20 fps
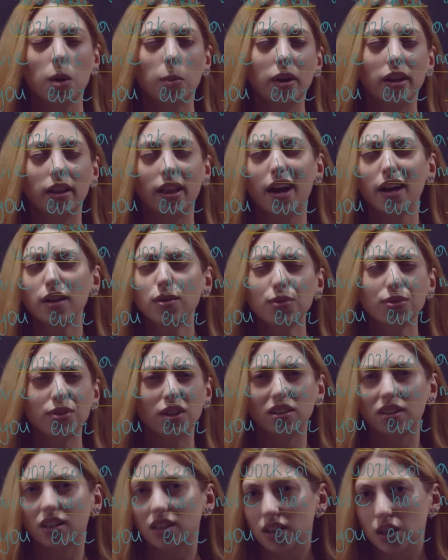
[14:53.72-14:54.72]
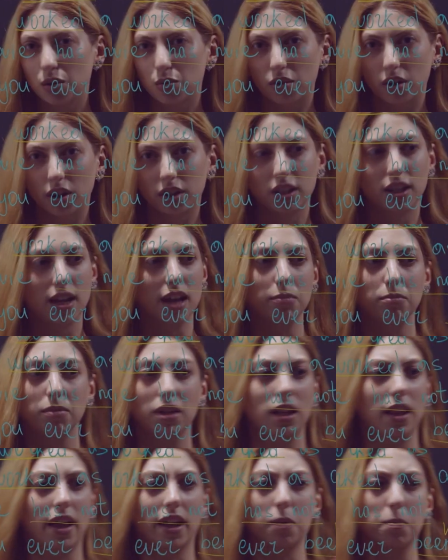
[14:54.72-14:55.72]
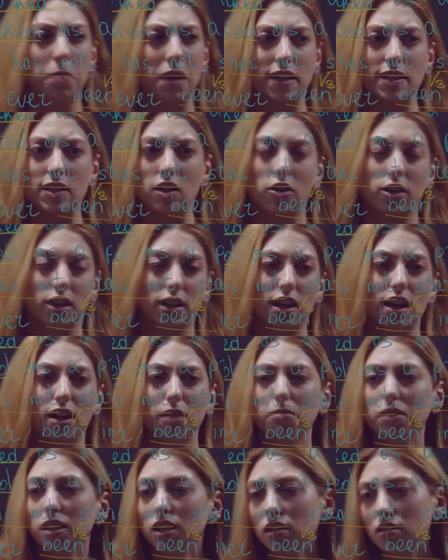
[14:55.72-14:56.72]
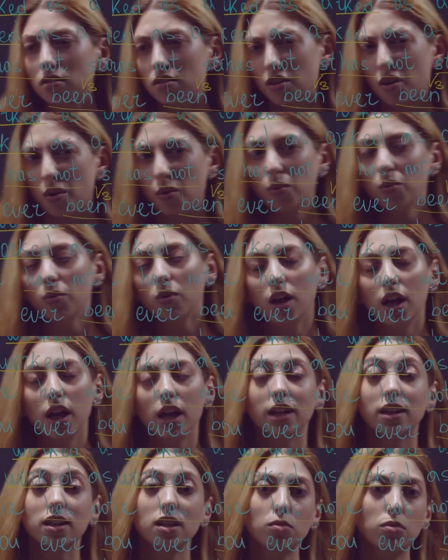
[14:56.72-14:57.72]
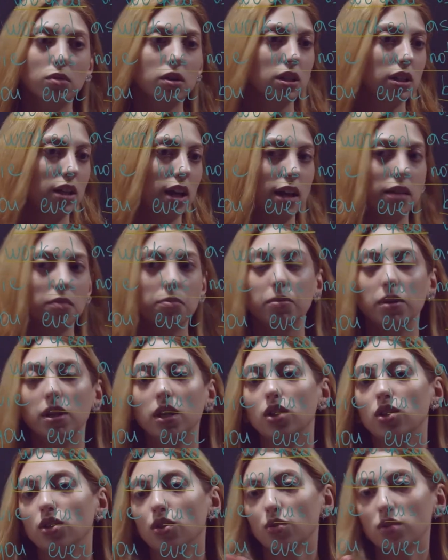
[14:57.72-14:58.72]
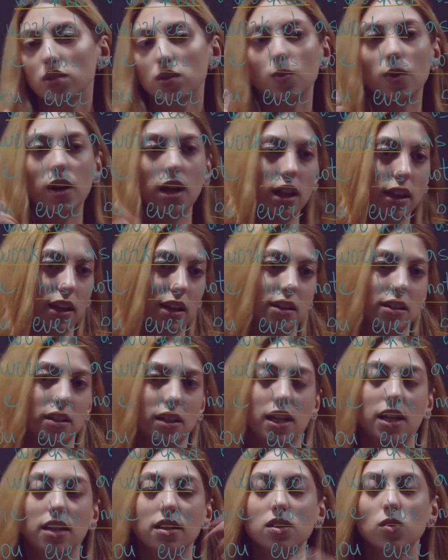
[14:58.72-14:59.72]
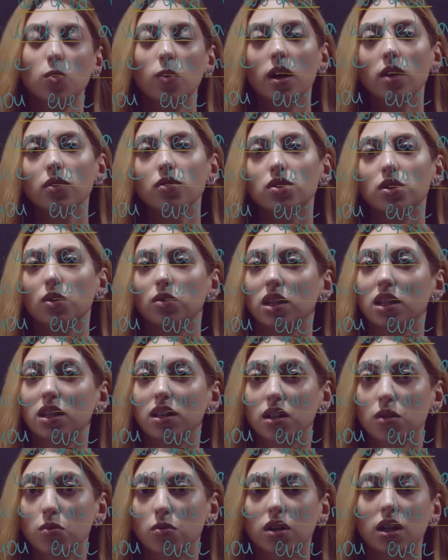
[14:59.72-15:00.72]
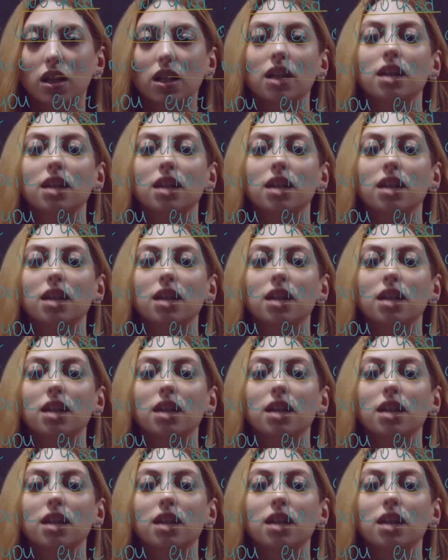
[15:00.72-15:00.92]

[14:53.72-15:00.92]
well, I don't think the keyword can be like Picsart Academy, no. Keyword can be you as well and in as well, so the keyword